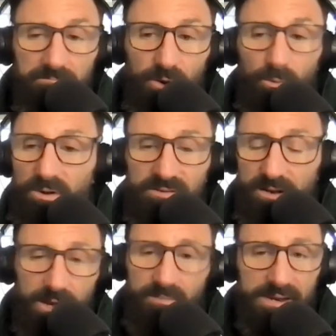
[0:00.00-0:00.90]
there
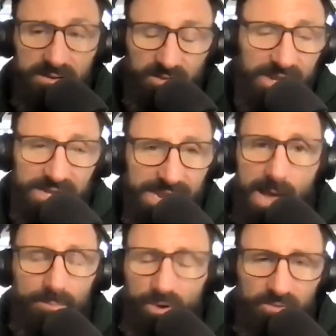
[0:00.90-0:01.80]
wasn't, I mean, it's not like it
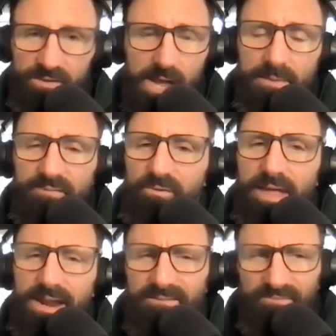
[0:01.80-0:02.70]
happened all the time after
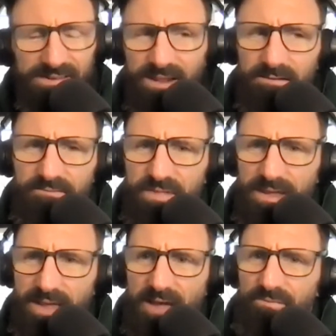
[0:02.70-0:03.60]
that. In fact, I don't even
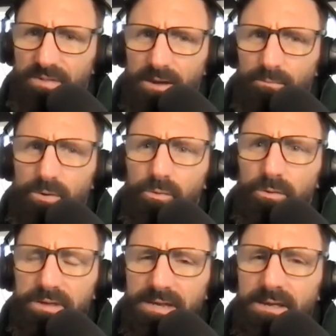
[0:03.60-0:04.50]
think after that we
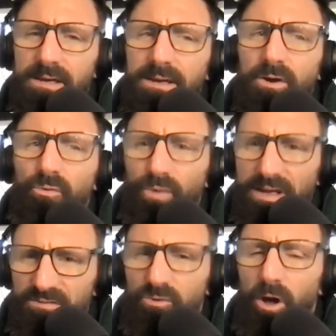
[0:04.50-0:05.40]
really
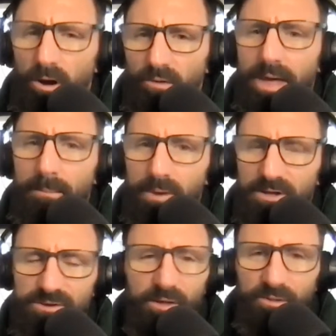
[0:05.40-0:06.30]
wrestled all that
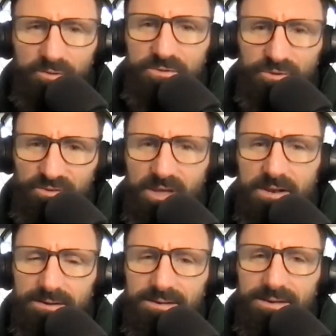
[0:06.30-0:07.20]
much other than just
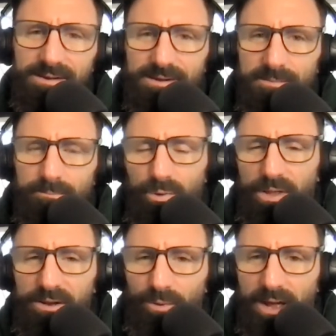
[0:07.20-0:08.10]
kind of
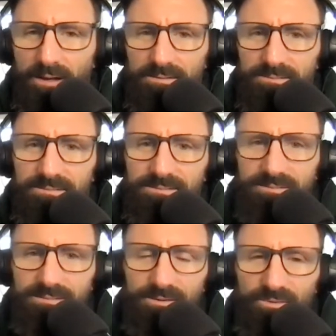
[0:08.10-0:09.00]
playing around,
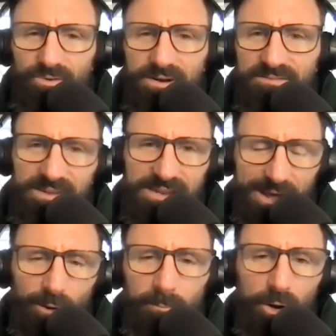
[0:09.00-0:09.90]
trying to stick an
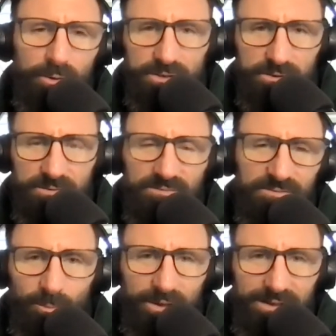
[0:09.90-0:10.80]
elbow in you and
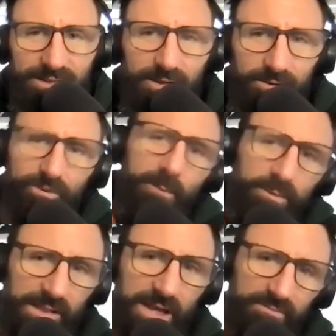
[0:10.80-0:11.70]
somewhere like that or
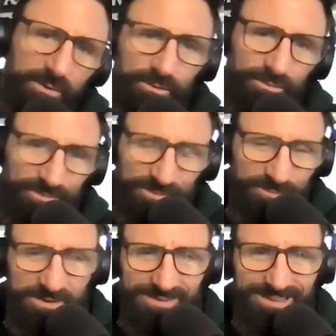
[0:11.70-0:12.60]
grabbing clavicles or
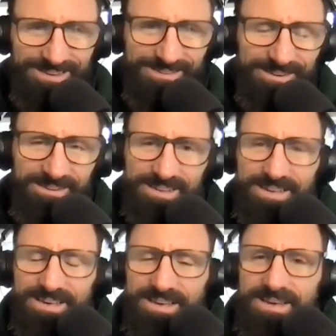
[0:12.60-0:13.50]
something like that.
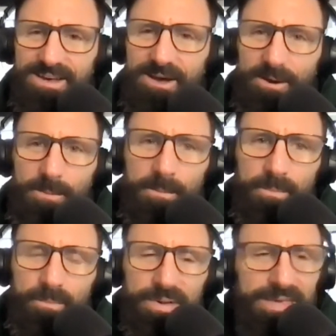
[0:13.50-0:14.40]

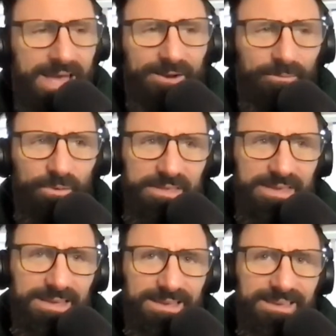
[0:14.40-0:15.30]
But yeah, I don't
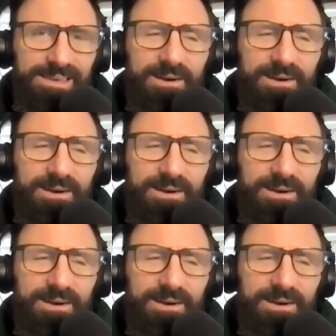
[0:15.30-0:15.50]
really,